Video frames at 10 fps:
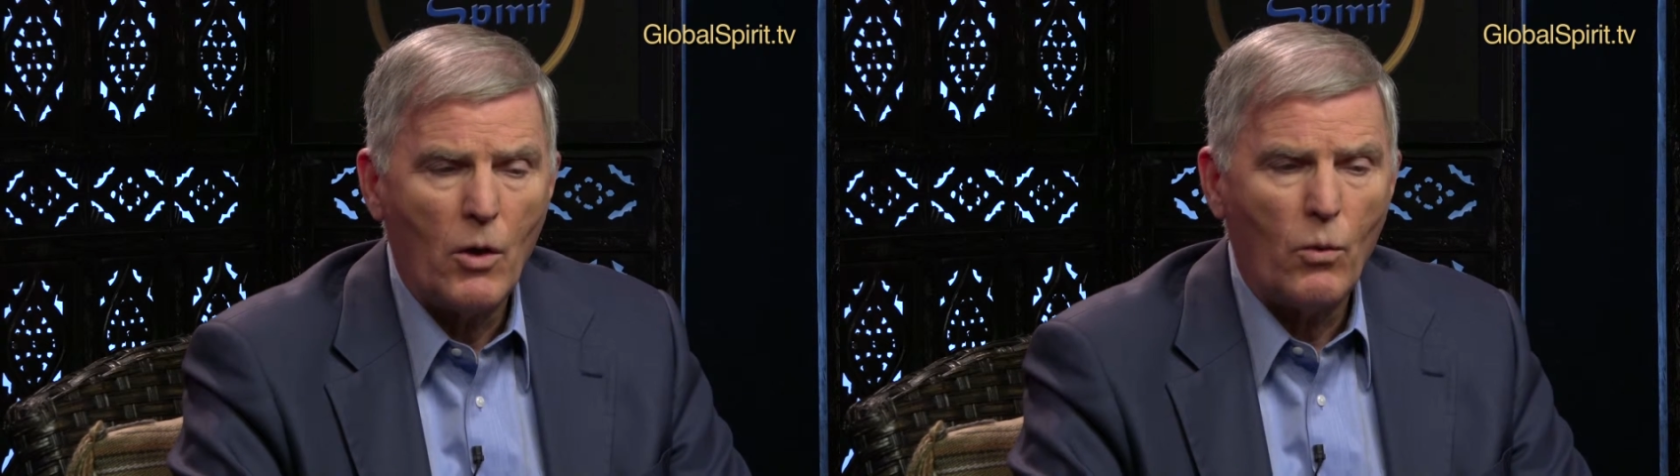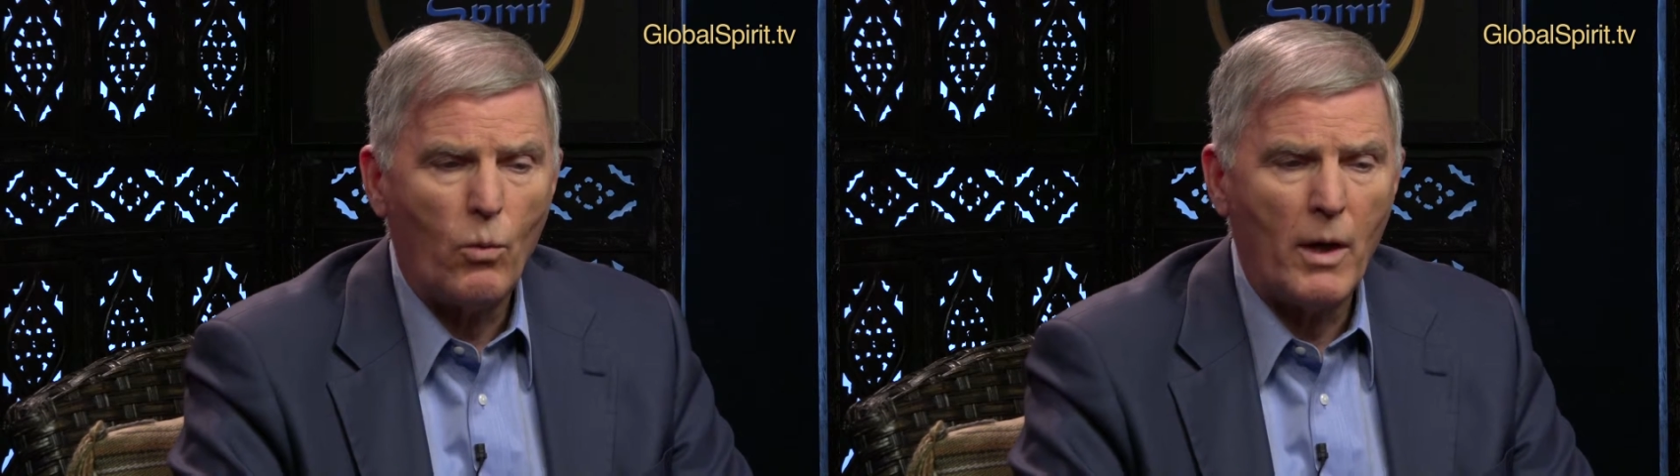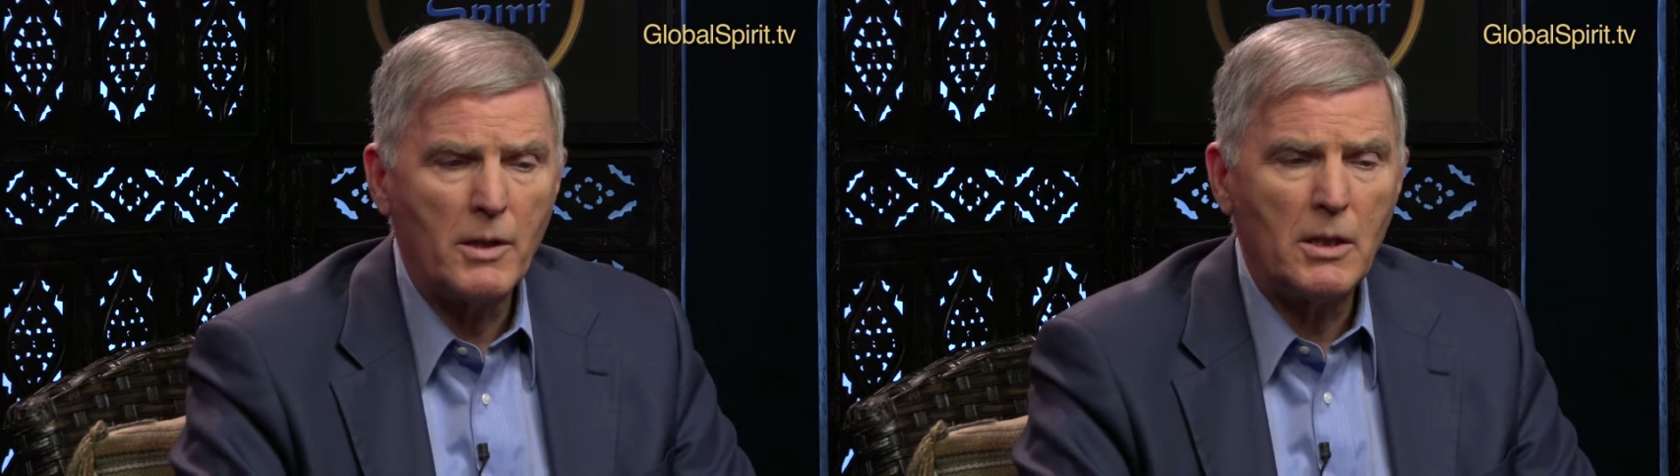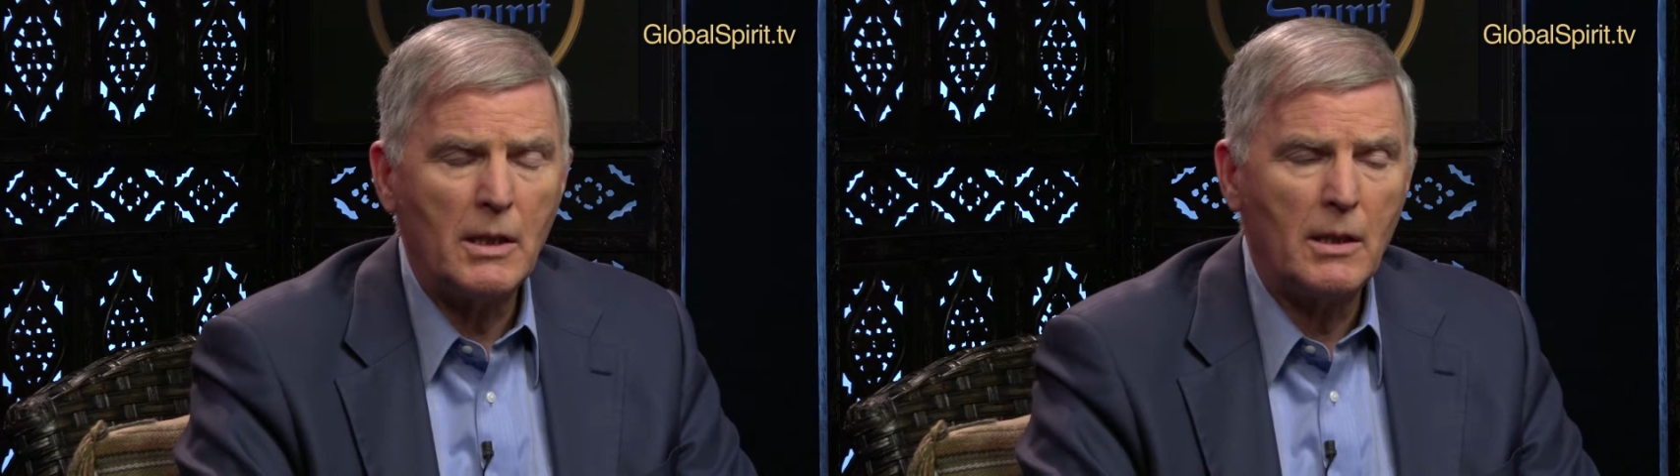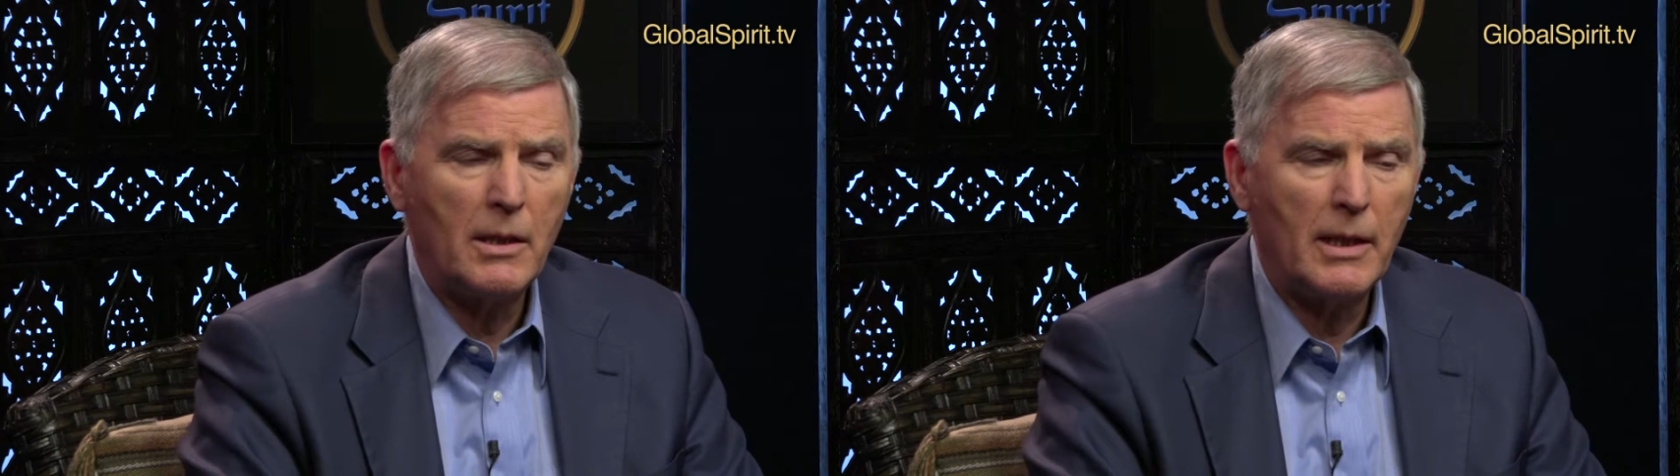
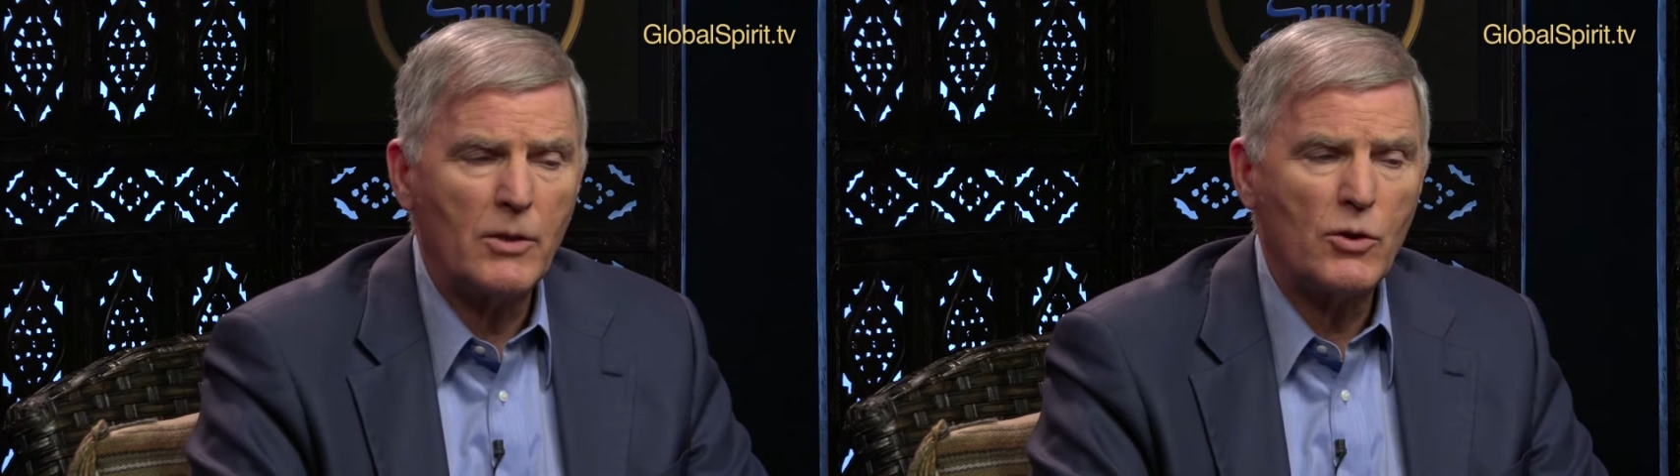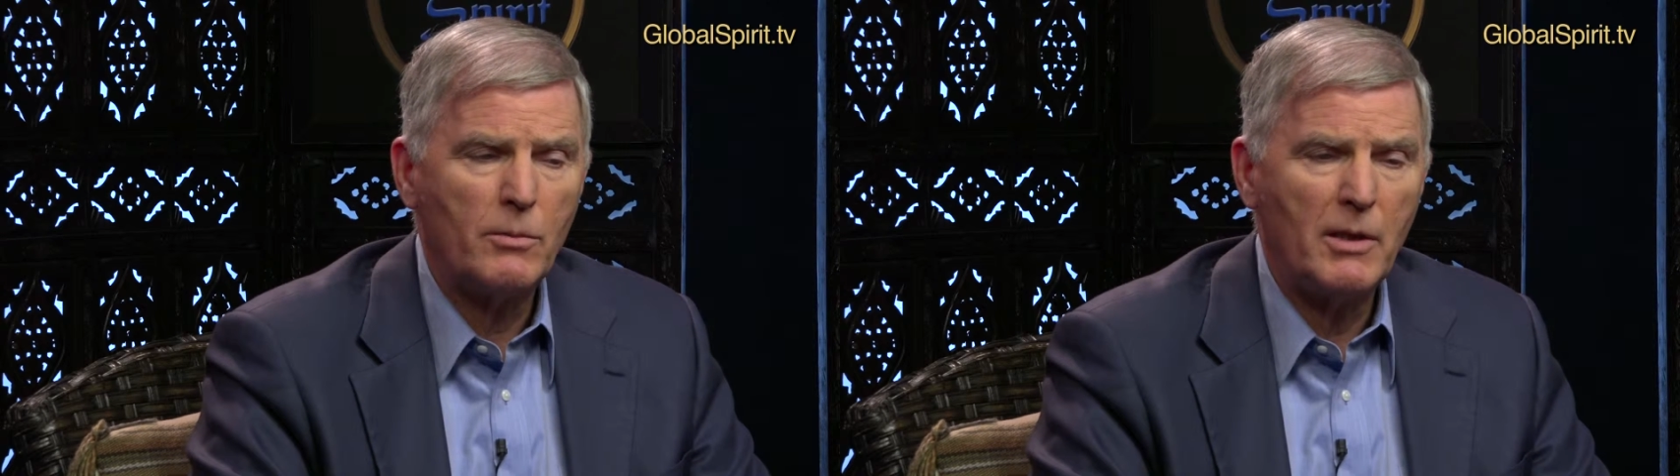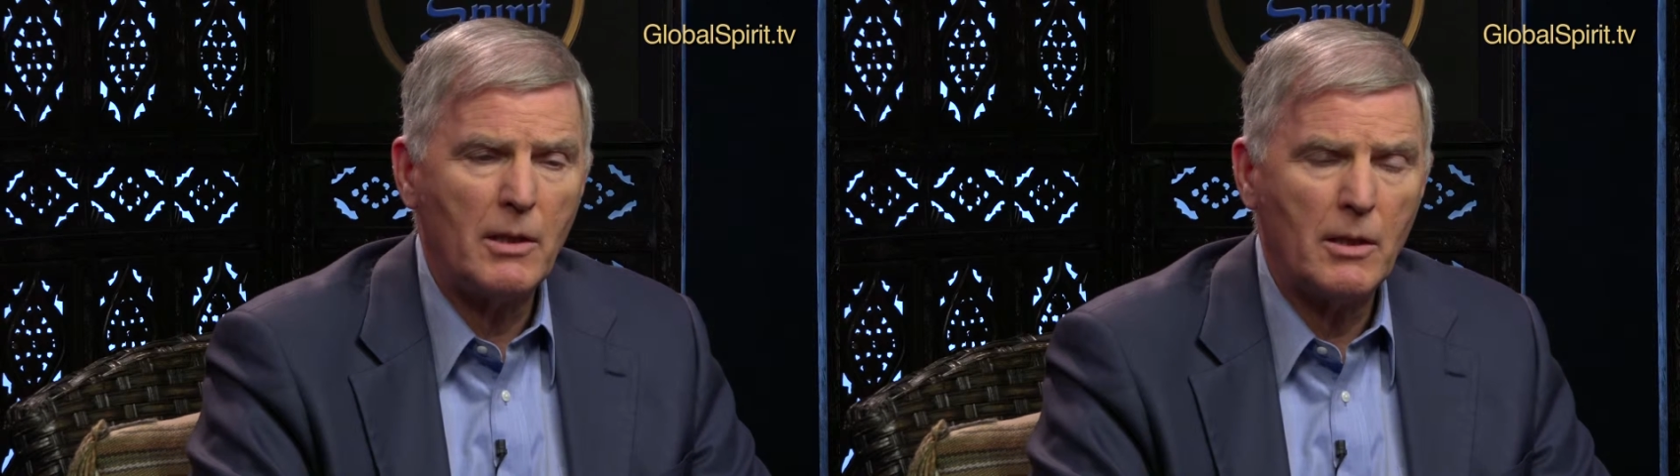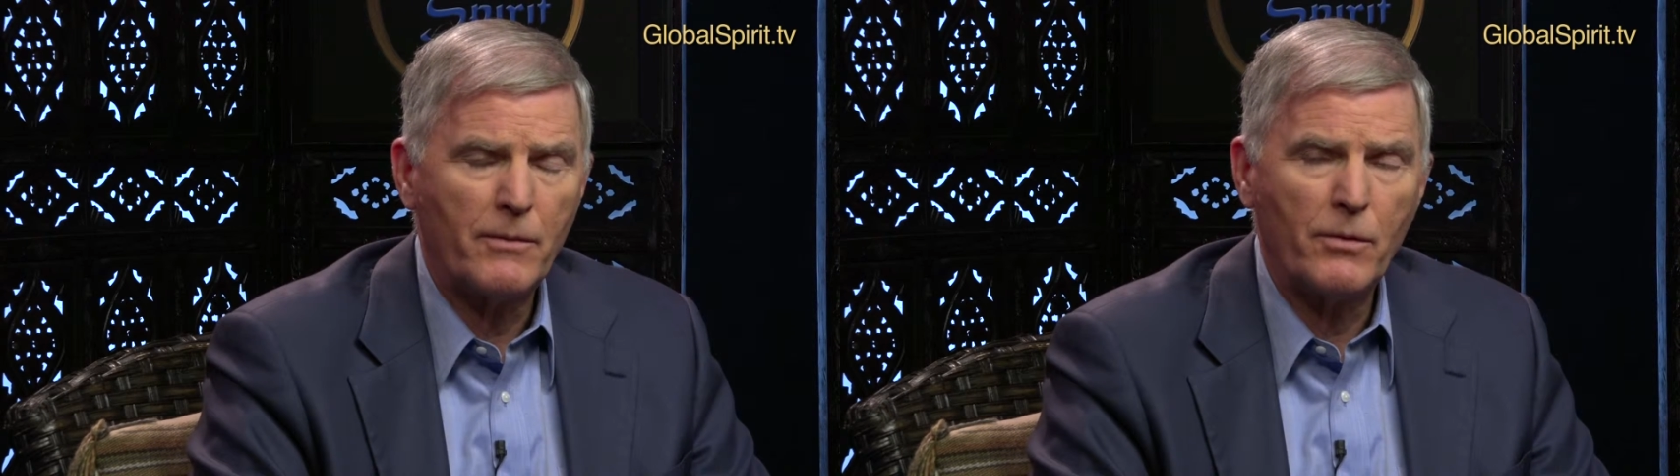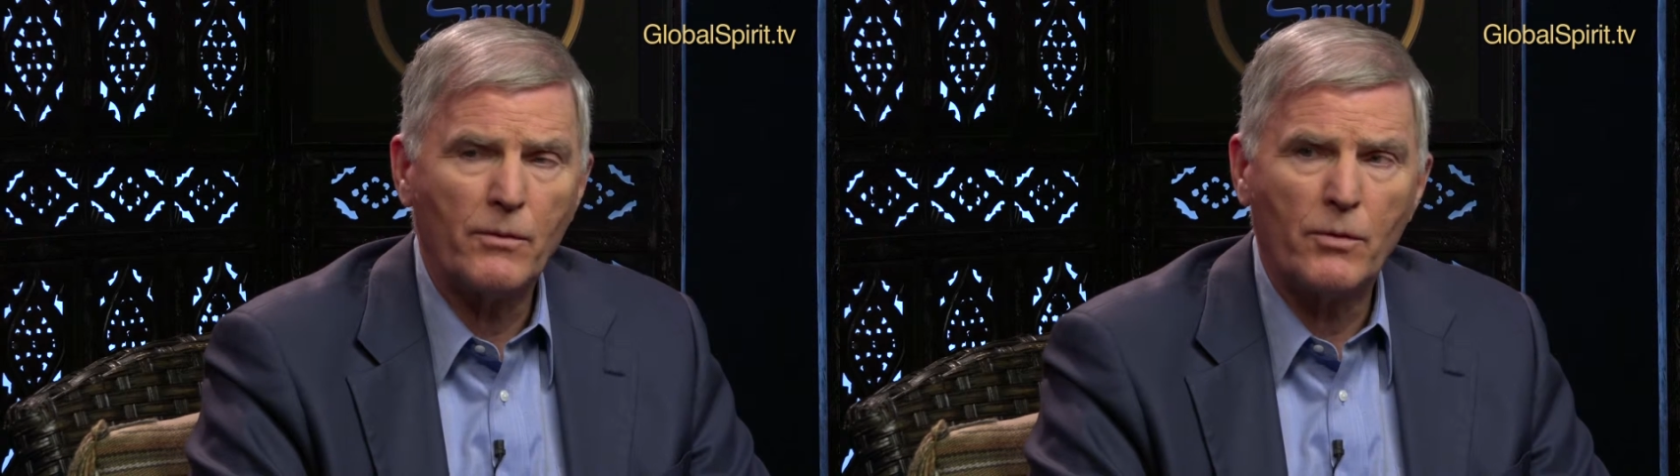wanting things to be different